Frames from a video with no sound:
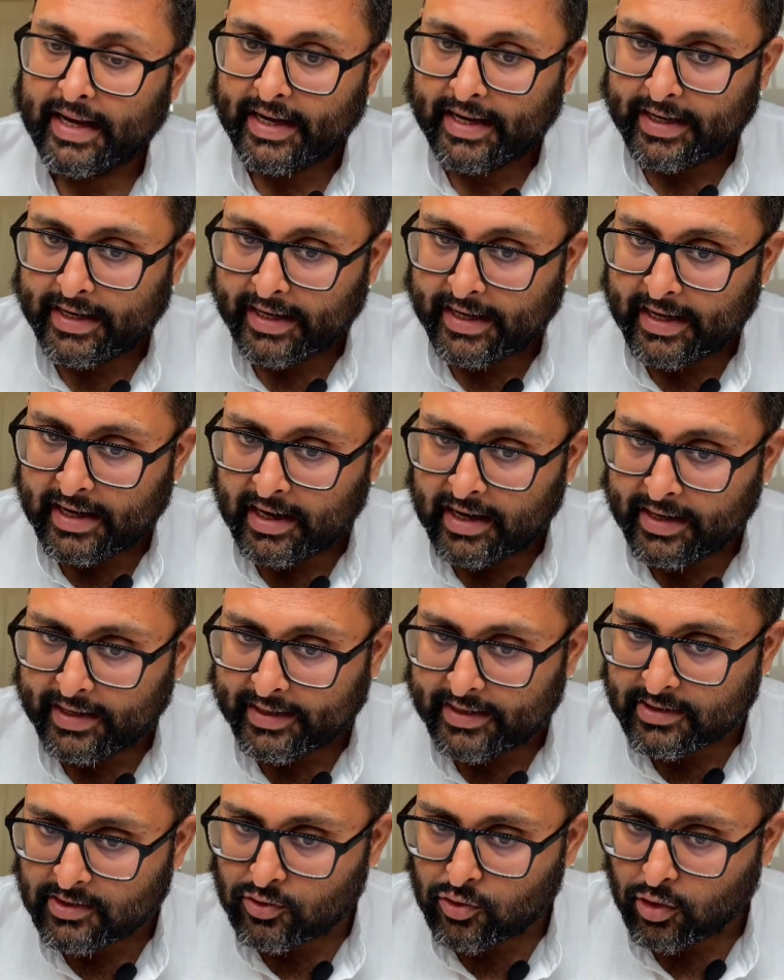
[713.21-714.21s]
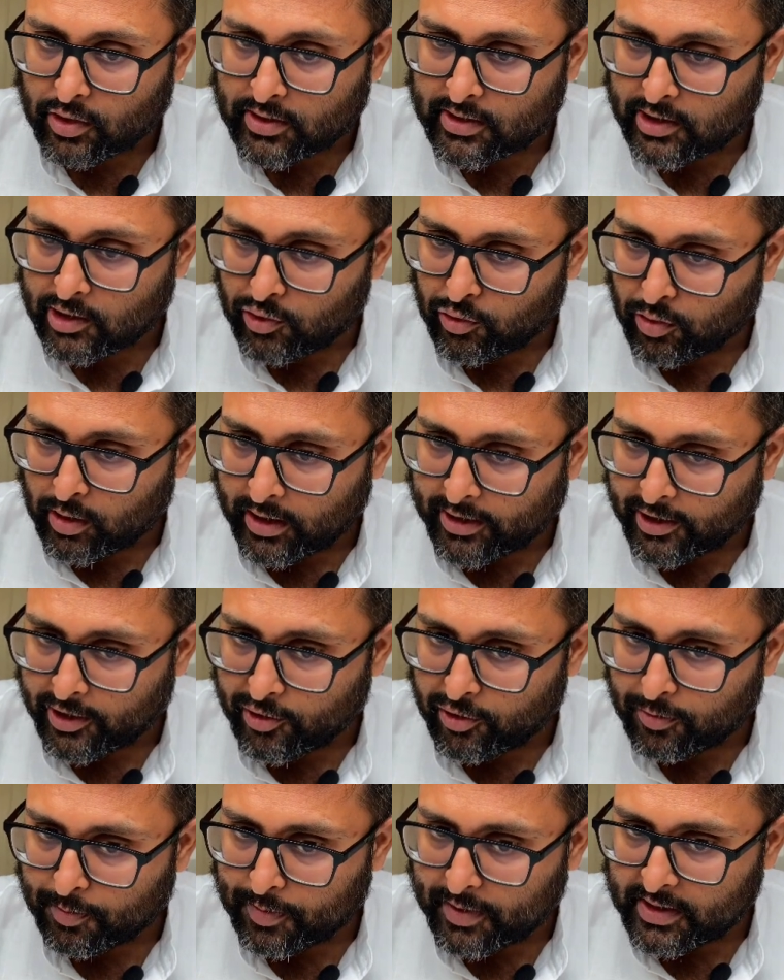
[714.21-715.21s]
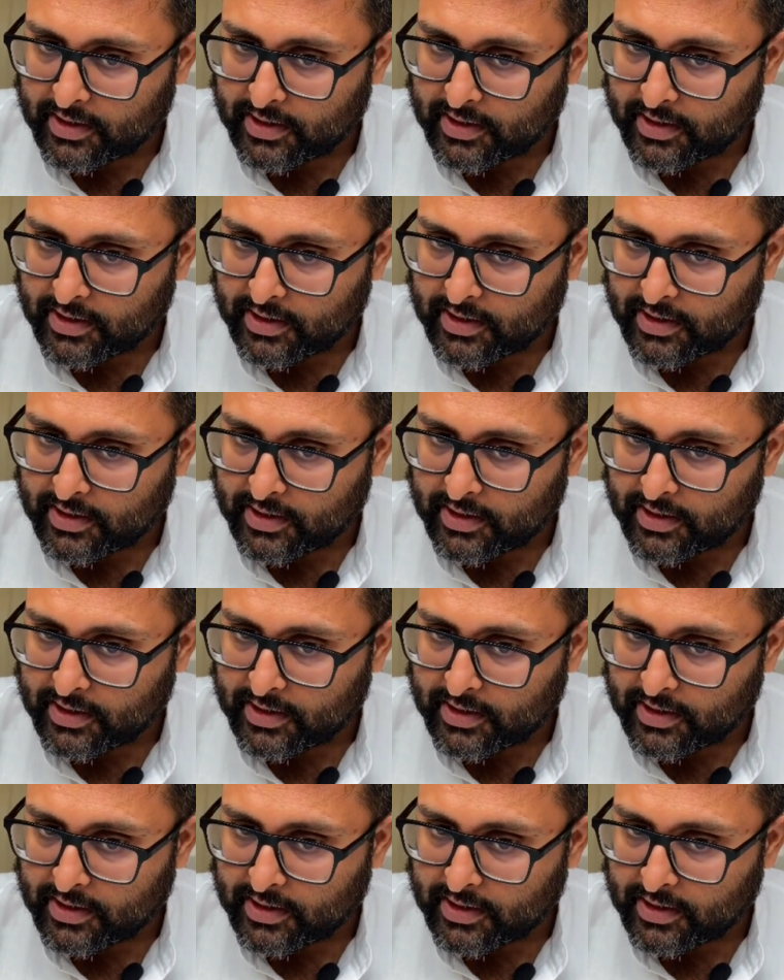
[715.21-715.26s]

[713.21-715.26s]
India, it is costing you ₹100,